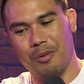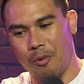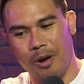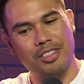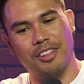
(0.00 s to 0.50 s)
Do you
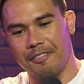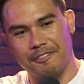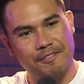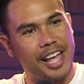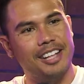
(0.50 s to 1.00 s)
want the
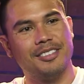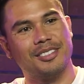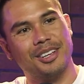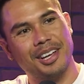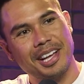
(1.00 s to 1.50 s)

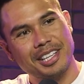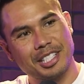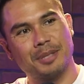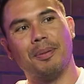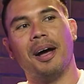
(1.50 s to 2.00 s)
feds
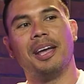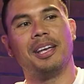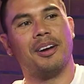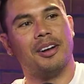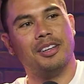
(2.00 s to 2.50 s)

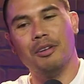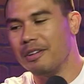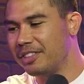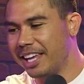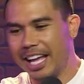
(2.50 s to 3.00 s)
spying on
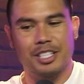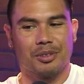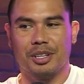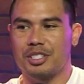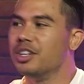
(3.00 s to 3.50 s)
you? If the
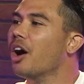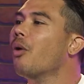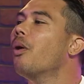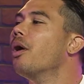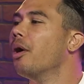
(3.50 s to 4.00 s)
answer is
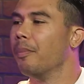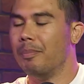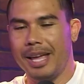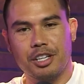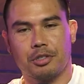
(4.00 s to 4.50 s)
no,
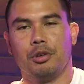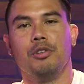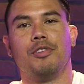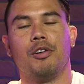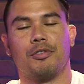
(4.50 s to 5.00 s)
make
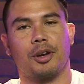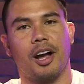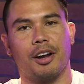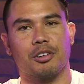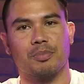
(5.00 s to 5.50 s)
sure you vote for
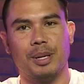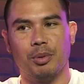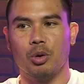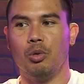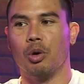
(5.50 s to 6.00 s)
Congress
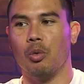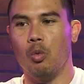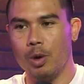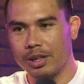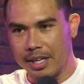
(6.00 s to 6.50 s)
people who are
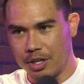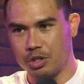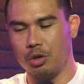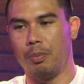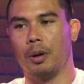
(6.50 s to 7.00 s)

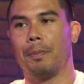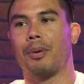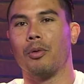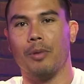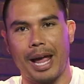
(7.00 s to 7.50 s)
willing to
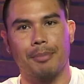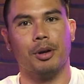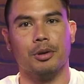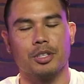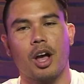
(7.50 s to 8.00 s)
put
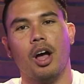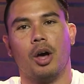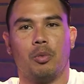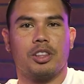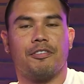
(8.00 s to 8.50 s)
parameters
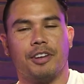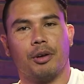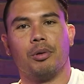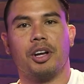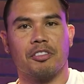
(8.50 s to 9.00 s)
on what the
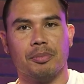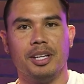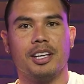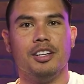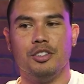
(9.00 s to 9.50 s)
federal
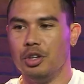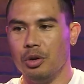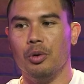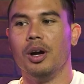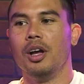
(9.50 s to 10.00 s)
government can
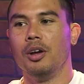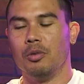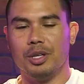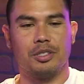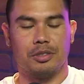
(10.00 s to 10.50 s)
do,
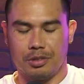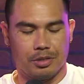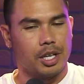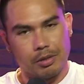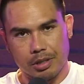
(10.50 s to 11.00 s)
which
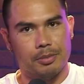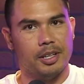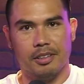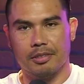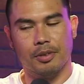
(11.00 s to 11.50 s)
generally
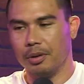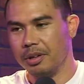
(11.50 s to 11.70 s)
means